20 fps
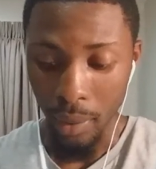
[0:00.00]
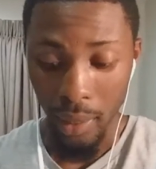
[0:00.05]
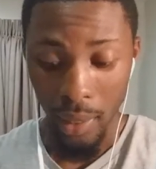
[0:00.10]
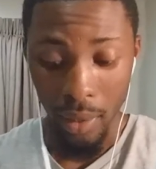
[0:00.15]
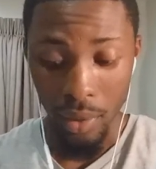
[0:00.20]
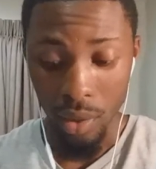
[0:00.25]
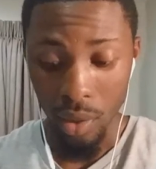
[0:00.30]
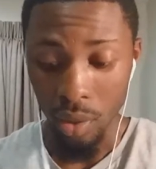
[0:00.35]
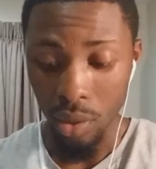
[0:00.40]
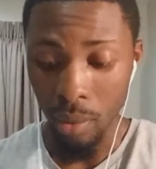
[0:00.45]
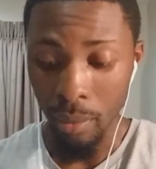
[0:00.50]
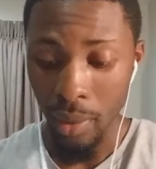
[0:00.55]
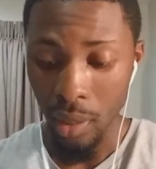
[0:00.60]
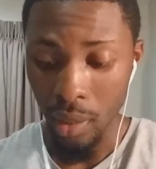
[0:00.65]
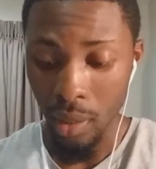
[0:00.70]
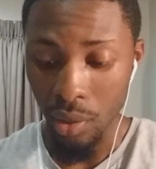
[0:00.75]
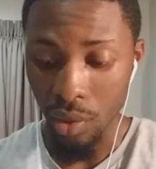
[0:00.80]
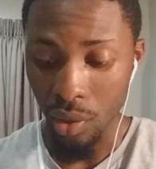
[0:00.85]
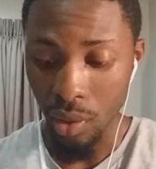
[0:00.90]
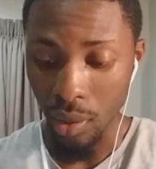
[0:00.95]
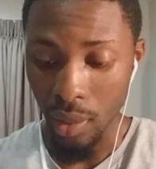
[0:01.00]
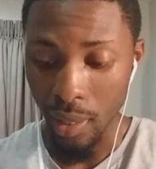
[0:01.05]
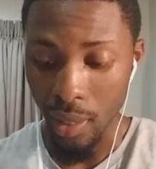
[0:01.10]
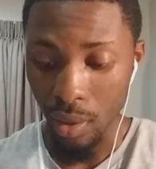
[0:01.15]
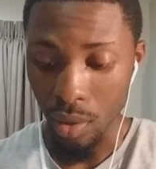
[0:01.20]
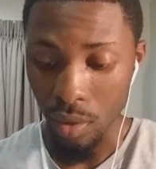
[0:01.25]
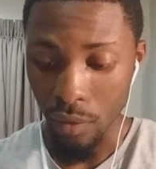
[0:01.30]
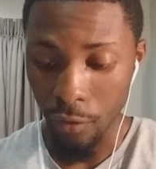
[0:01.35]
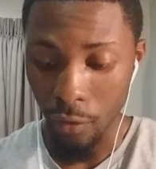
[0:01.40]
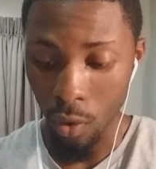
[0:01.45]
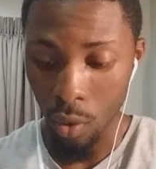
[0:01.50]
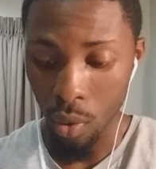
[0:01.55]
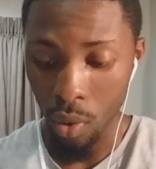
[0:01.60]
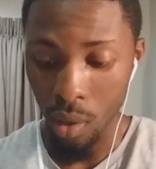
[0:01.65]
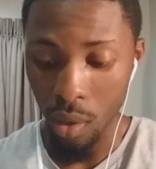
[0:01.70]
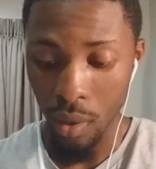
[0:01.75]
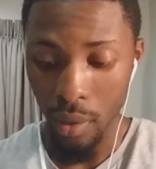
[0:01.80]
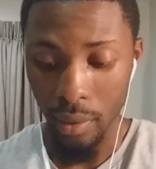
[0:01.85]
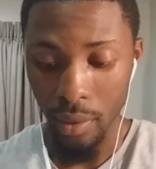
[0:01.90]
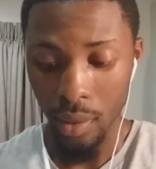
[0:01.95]
Gears Ultimate Edition, Gears
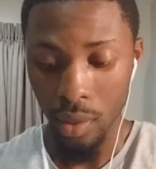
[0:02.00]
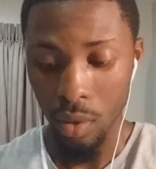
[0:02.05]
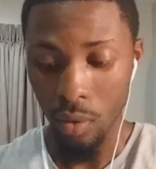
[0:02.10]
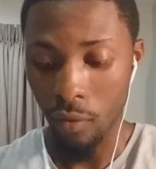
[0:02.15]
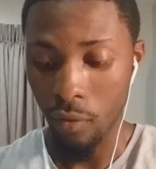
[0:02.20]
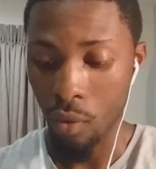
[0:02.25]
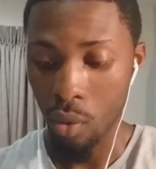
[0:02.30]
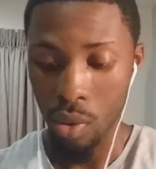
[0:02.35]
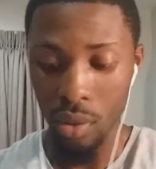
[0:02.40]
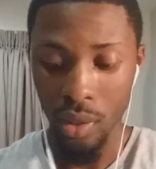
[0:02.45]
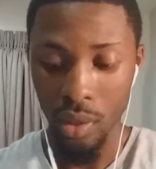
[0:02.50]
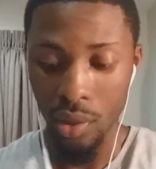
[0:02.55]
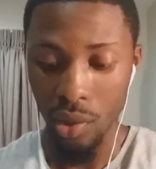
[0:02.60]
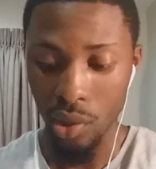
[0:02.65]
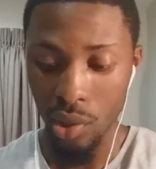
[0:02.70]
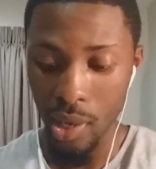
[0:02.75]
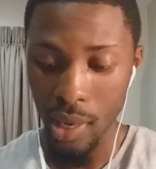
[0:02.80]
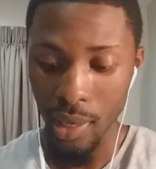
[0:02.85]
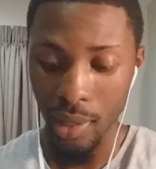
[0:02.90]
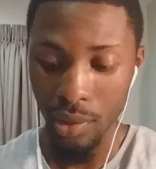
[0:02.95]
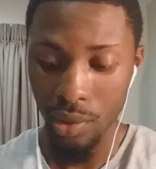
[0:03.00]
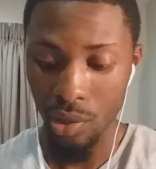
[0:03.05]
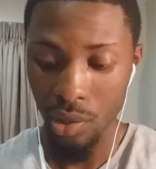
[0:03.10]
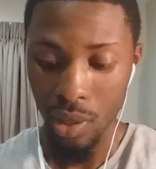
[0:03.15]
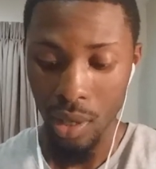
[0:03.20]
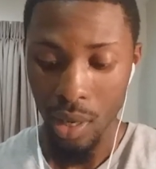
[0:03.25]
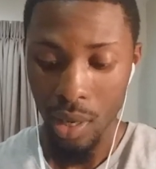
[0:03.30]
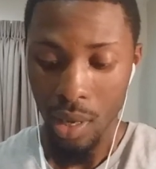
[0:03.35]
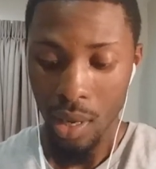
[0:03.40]
4, you know, Forza 6.